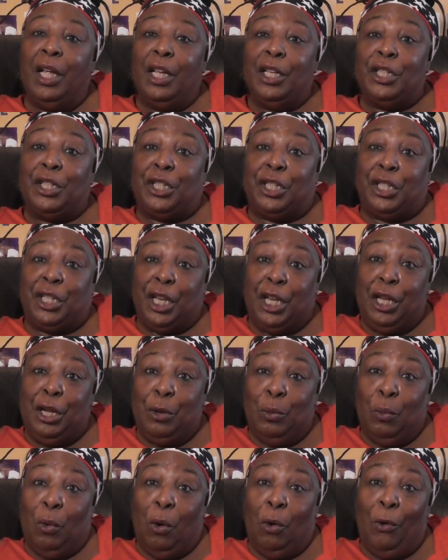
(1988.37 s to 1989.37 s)
see
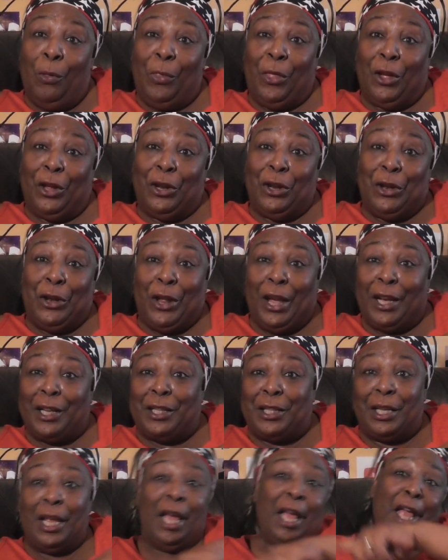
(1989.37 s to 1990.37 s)
you on the
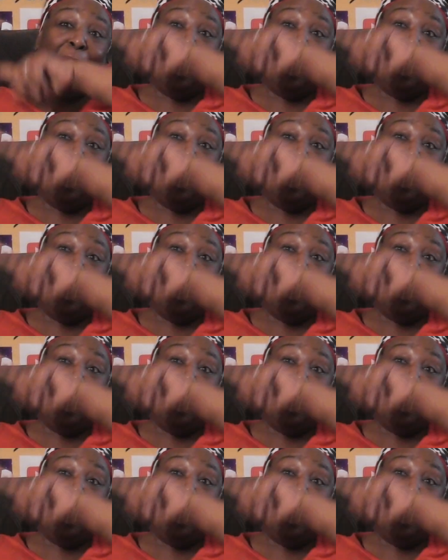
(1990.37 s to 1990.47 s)
next